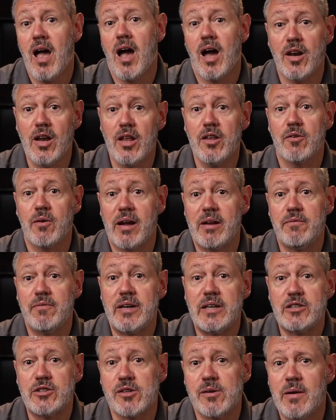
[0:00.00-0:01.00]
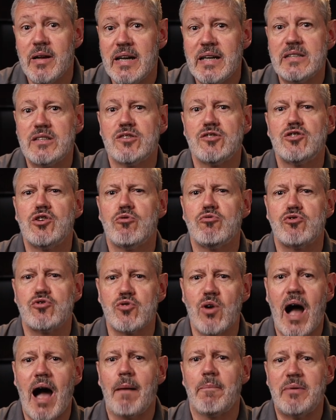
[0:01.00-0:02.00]
Another great feature is there's no
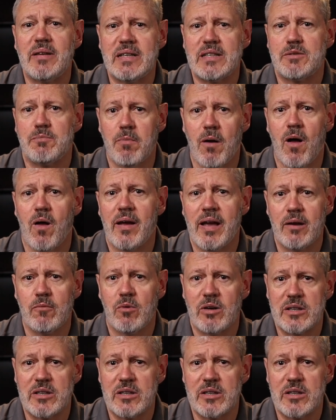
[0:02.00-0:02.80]
drop in this ball head